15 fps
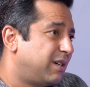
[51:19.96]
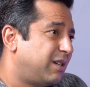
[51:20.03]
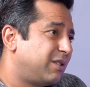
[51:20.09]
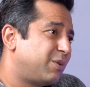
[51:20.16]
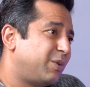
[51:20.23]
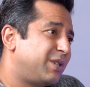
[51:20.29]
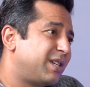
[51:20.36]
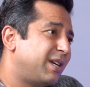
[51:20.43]

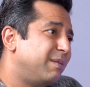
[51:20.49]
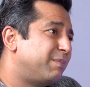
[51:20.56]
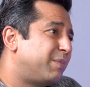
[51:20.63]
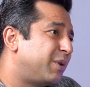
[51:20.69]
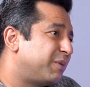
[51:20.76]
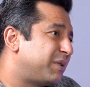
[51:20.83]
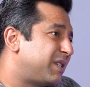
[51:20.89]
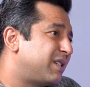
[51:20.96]
So it's
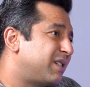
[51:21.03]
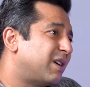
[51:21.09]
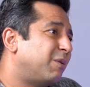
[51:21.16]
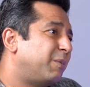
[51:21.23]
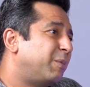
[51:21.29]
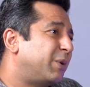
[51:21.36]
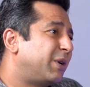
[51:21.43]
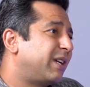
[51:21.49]
input versus
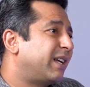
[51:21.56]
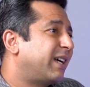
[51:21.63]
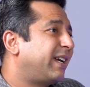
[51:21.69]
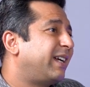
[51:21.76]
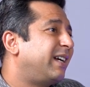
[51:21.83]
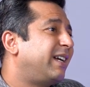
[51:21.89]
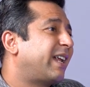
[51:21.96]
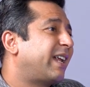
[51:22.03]
output, and I
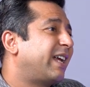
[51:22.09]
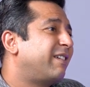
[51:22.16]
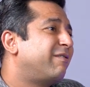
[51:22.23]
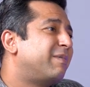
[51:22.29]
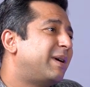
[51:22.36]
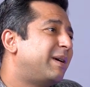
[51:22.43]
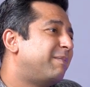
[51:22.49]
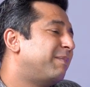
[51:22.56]
can drive
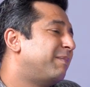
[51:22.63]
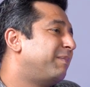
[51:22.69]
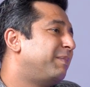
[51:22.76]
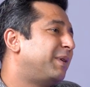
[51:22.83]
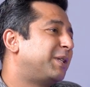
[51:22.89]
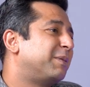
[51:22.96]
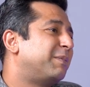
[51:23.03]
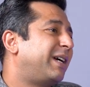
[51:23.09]
my
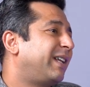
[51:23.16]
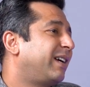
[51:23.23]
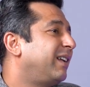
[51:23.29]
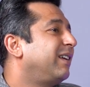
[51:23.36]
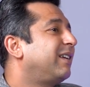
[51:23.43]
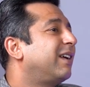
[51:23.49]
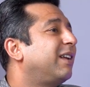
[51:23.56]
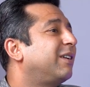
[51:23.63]

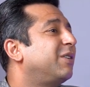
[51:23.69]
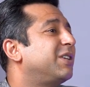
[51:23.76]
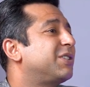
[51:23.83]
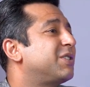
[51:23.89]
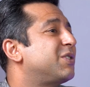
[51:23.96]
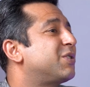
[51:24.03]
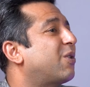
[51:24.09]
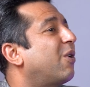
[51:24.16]
mathematical
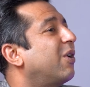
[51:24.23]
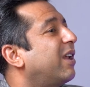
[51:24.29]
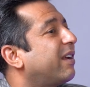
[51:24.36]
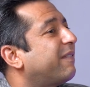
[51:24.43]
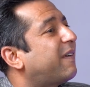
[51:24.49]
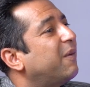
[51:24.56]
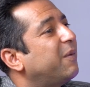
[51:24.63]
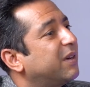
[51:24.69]
calculations. All
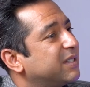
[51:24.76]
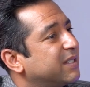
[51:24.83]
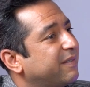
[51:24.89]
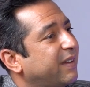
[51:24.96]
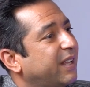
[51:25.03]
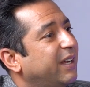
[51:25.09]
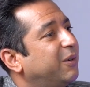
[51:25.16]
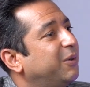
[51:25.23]
our founders are
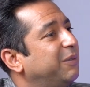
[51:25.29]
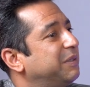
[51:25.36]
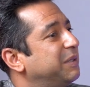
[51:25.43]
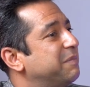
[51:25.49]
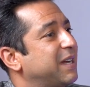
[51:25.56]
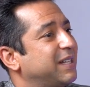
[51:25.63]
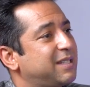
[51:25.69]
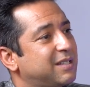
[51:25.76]
very good
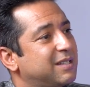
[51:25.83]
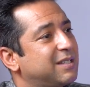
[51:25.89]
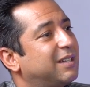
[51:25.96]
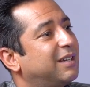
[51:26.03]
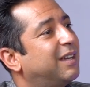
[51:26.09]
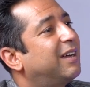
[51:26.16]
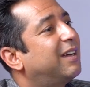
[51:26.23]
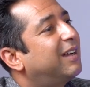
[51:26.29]
with maths.
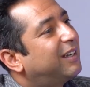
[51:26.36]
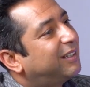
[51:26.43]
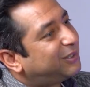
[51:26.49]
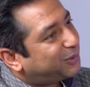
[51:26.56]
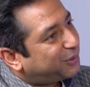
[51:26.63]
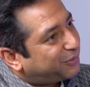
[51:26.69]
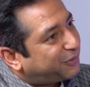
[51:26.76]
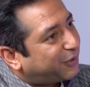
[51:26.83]

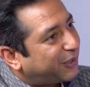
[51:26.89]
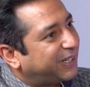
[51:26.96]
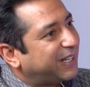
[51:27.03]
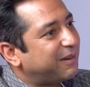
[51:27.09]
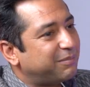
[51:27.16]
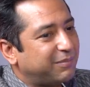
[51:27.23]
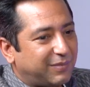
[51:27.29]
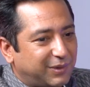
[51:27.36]
So for
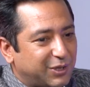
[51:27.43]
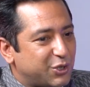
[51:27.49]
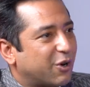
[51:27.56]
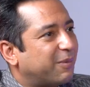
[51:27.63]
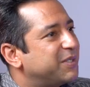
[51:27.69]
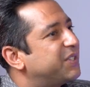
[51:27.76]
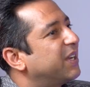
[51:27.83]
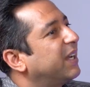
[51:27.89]
them, the
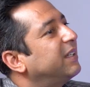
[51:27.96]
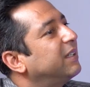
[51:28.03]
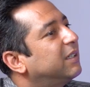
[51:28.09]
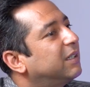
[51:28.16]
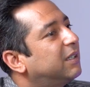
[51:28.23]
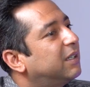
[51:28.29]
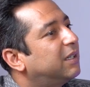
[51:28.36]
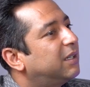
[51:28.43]
job is done.
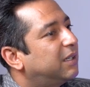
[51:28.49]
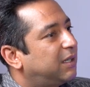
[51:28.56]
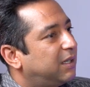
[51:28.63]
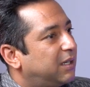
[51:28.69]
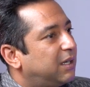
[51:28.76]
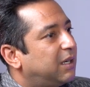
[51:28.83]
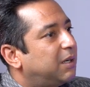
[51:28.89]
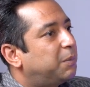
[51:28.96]

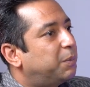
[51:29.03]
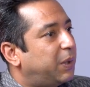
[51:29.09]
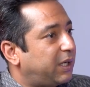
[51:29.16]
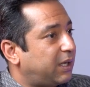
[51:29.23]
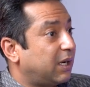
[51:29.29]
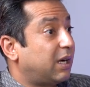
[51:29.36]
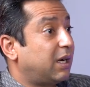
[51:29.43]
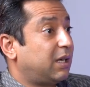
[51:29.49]

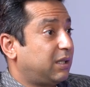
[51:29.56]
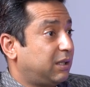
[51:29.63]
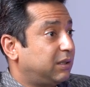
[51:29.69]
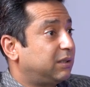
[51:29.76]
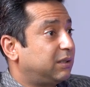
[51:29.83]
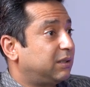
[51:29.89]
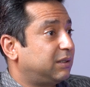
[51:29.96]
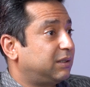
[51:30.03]
But
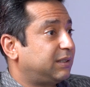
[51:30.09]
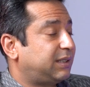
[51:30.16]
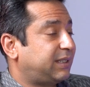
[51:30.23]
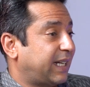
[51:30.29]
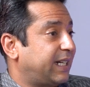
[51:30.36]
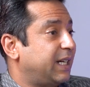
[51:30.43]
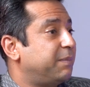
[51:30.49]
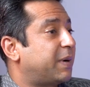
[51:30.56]

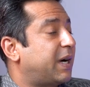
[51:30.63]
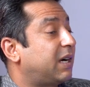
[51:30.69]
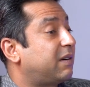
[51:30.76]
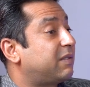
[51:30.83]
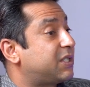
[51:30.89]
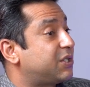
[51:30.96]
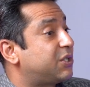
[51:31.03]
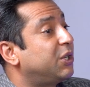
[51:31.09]
second part,
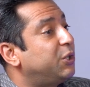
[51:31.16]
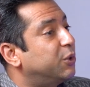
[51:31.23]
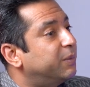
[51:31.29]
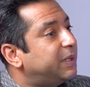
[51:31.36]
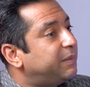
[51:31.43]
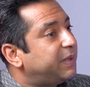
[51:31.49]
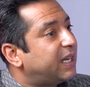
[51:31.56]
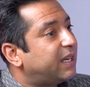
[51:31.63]
which is the
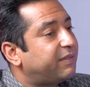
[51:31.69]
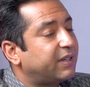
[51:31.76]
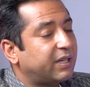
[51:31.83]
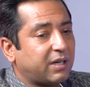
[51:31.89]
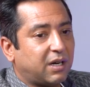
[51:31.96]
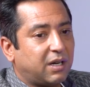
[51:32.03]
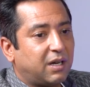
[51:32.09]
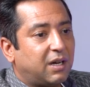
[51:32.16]
human behavior,
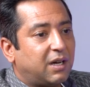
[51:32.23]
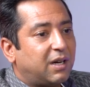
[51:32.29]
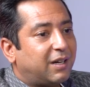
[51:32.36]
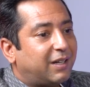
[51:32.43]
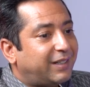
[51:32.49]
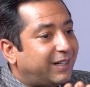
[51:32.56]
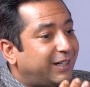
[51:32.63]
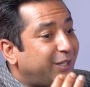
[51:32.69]

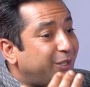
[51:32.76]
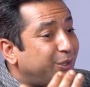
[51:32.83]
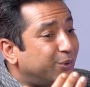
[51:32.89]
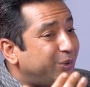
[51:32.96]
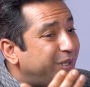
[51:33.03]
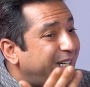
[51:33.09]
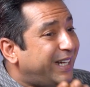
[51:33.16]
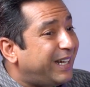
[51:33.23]
that you
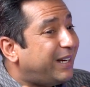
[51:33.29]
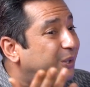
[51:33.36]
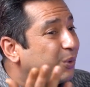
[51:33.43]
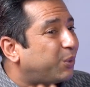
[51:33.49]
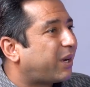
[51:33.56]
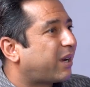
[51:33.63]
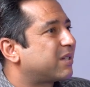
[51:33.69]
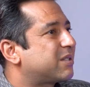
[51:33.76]
need
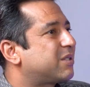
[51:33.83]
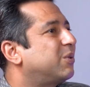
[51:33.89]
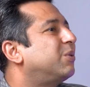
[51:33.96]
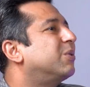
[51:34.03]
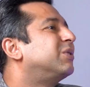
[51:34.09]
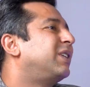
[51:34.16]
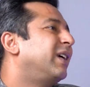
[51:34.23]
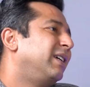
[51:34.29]
to trust to
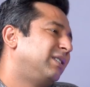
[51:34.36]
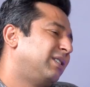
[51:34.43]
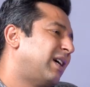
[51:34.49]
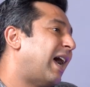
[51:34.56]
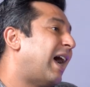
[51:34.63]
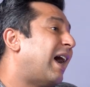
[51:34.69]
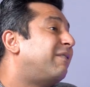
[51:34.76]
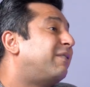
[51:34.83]
those guys.
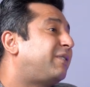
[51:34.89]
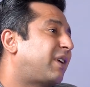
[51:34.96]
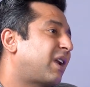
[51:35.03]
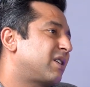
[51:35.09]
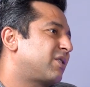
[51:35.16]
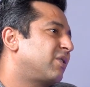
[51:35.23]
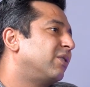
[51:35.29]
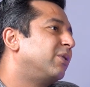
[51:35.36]
Have
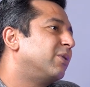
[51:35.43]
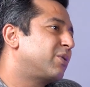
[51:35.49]
trust on